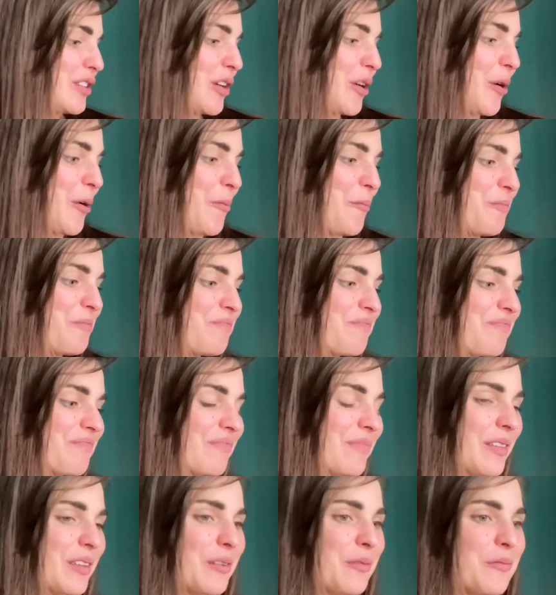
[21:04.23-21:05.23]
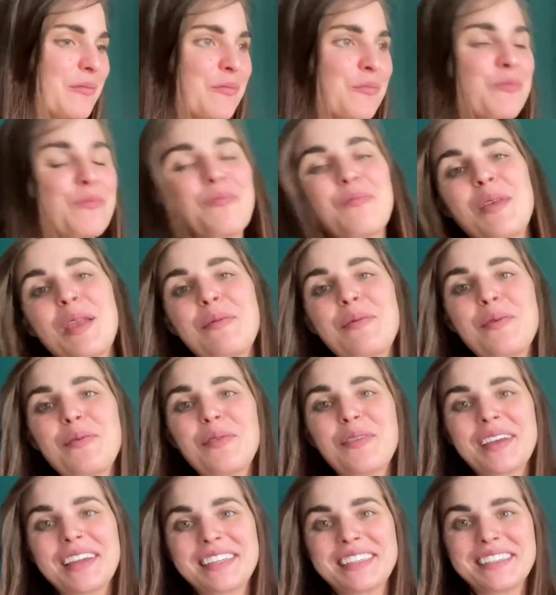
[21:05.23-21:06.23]
So maybe
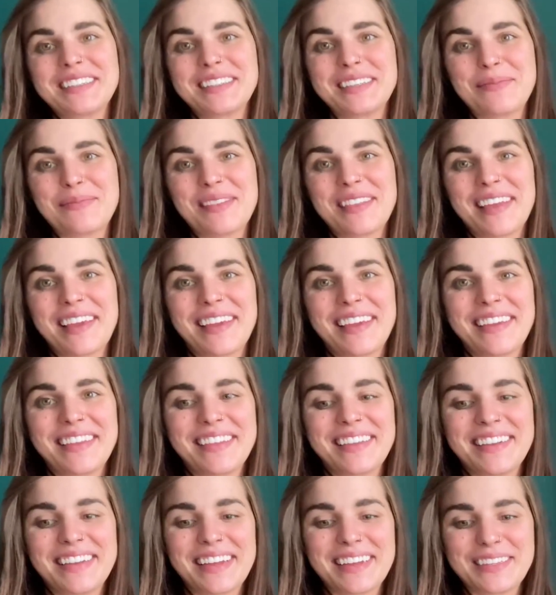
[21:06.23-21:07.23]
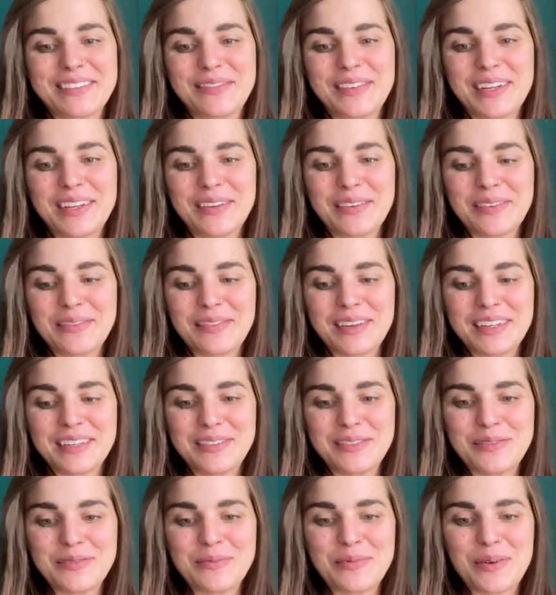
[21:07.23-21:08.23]
we'll get to some of that in the next video if I
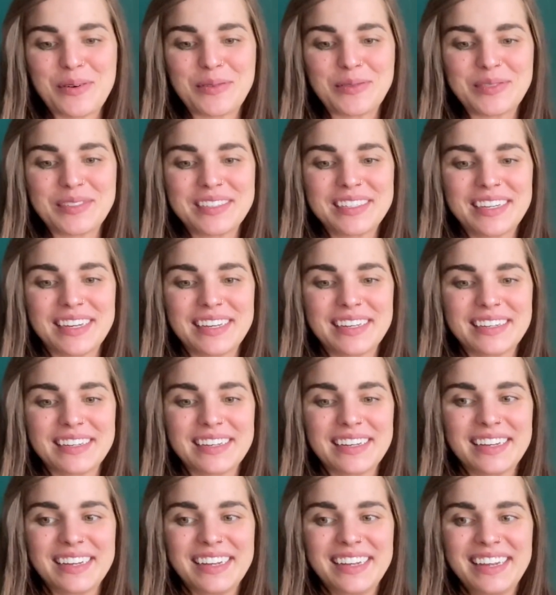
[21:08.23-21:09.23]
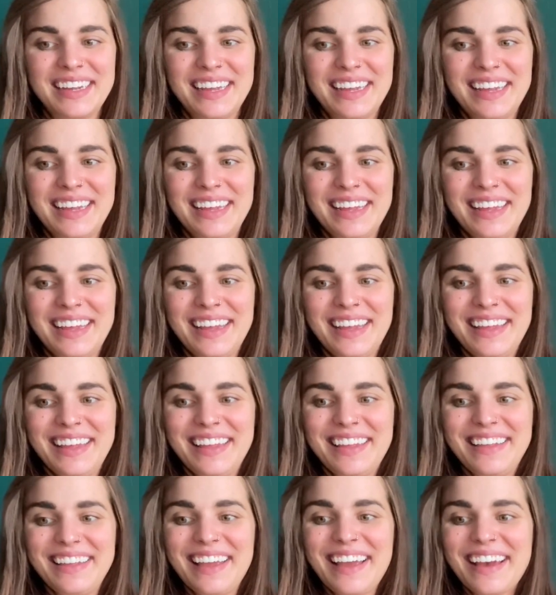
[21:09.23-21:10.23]
do post. And
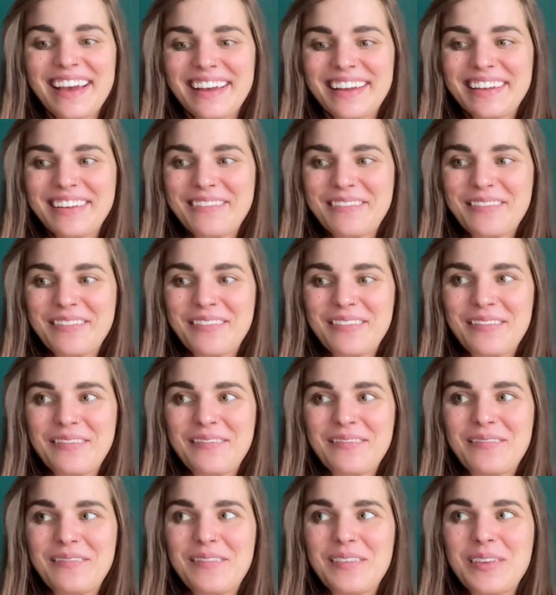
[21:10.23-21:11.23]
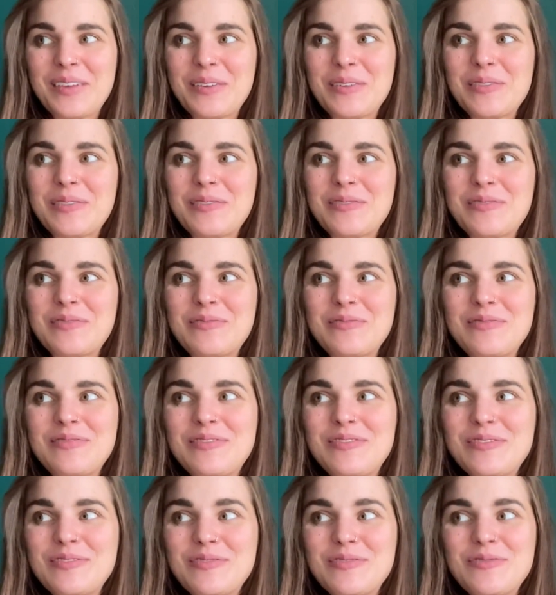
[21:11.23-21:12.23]
yeah, if you
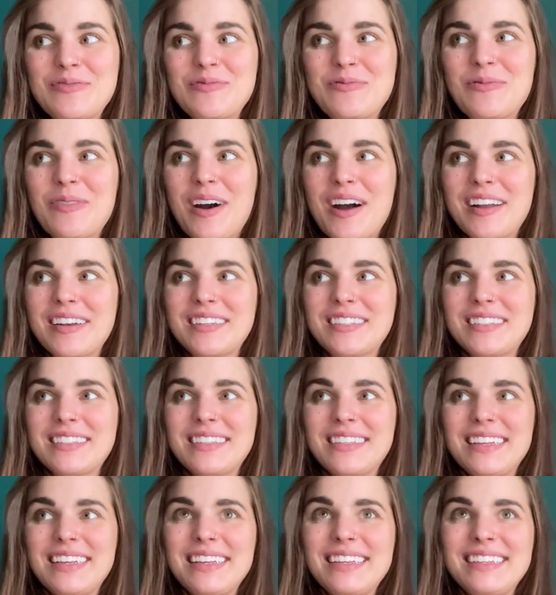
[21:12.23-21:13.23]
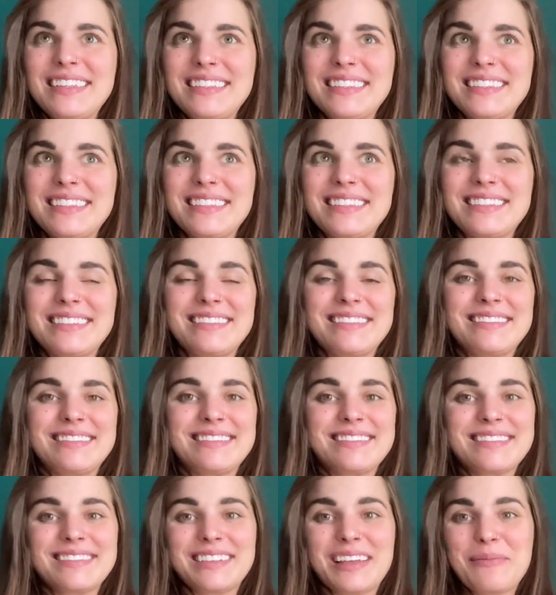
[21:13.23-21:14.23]
do watch this,
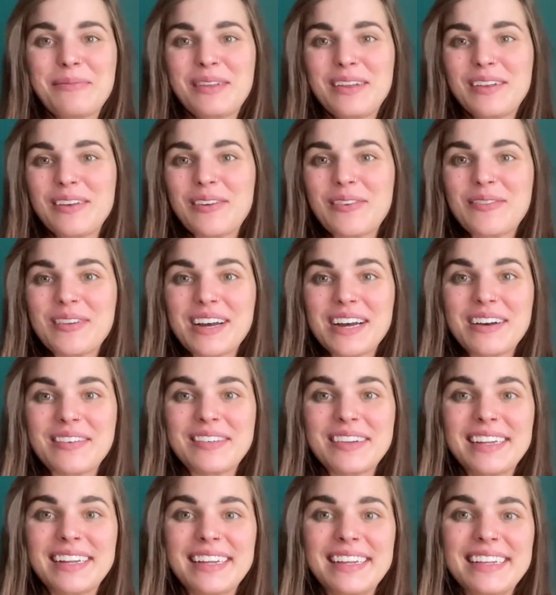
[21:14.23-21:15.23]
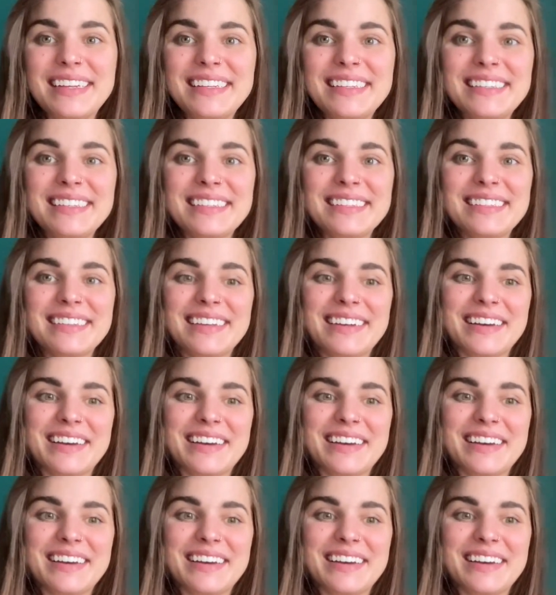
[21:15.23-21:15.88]
let me know how it is.